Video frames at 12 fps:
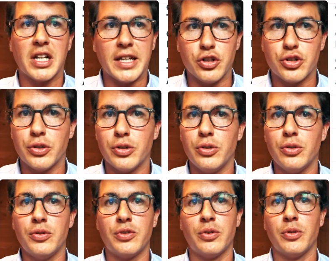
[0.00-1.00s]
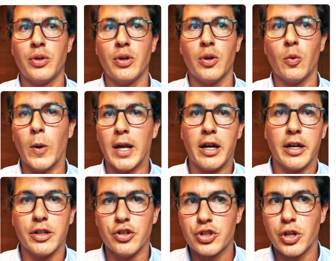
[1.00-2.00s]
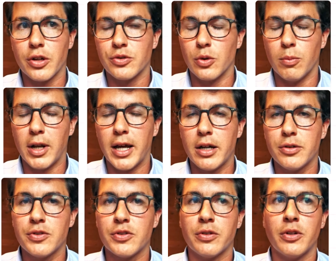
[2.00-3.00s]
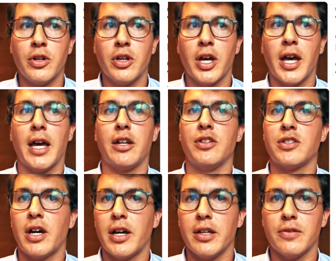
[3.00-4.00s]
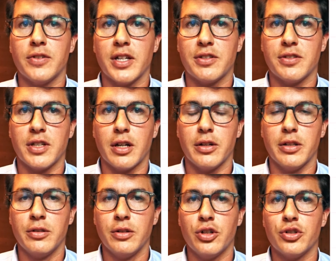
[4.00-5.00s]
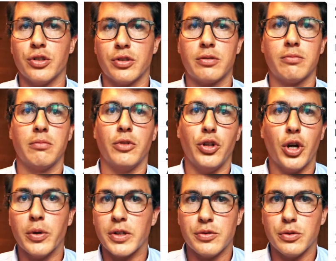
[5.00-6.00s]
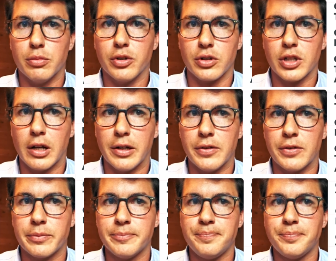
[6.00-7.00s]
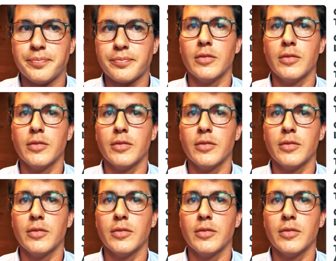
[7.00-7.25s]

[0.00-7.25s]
Clean shoes, well-ironed shirt or blouse, and a tie if necessary, just no exuberant colors.